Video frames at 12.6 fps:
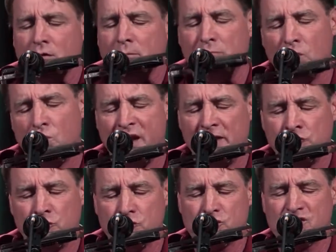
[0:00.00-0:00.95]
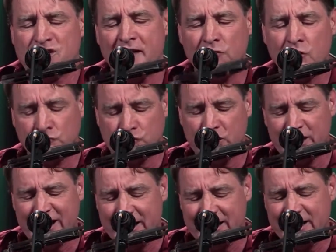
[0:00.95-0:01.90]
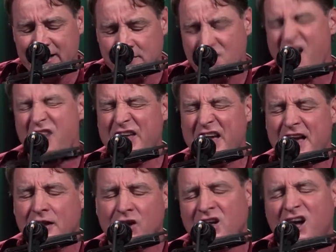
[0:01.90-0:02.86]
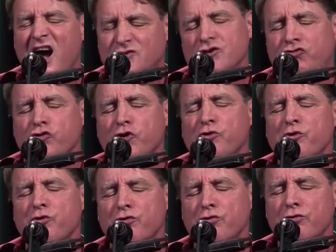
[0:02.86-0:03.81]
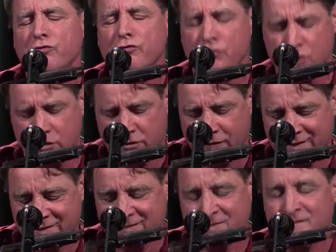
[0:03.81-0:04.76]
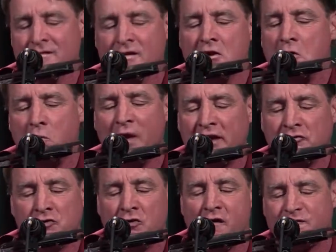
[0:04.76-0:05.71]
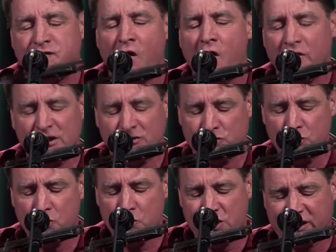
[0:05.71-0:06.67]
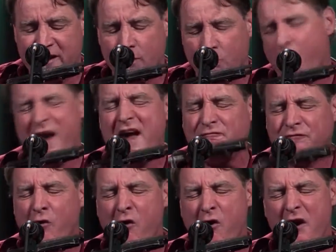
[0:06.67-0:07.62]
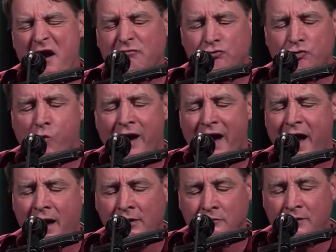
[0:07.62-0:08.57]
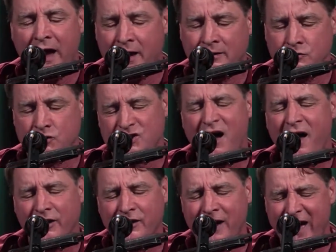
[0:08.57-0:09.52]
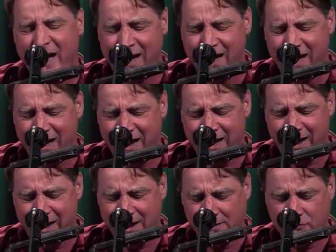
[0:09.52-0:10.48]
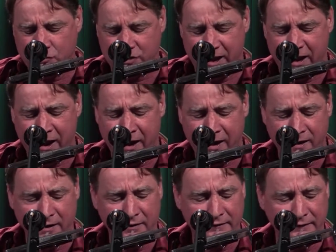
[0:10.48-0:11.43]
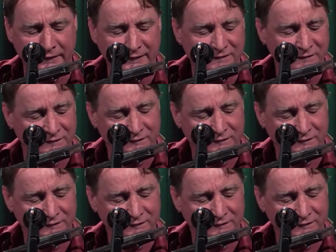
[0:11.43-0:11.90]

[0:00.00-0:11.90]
But when you're 17, nothing can cut you through. And when you're 42, you can't wait for it to end and start again, yeah.